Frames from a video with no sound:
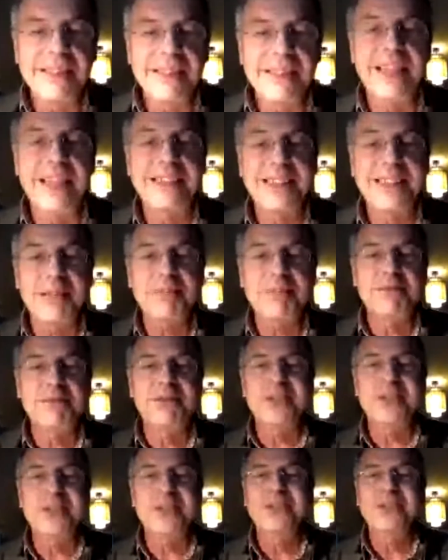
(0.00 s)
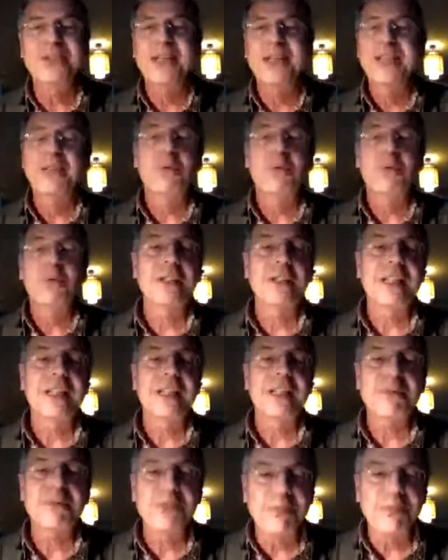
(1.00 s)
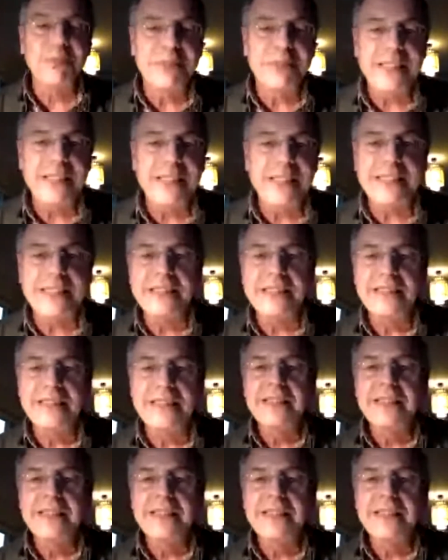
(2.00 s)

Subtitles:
Some of you were kind of complaining